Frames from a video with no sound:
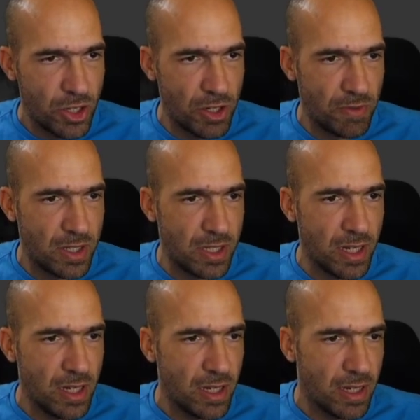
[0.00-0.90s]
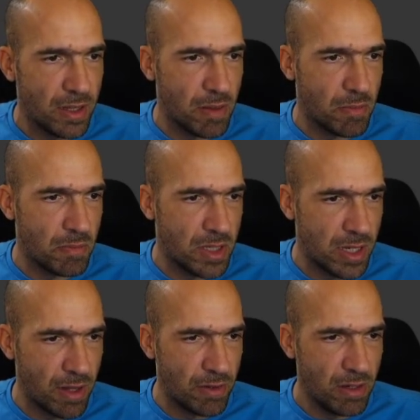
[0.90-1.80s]
Shift C in the
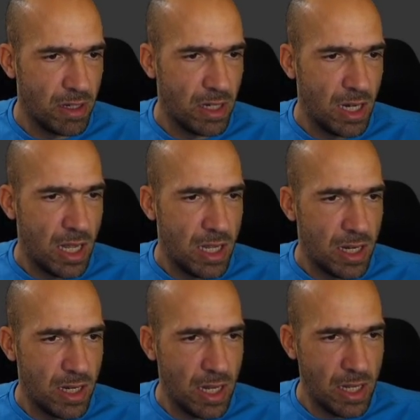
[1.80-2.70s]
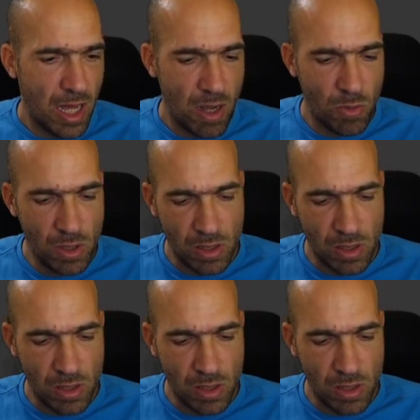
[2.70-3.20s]
center. Then I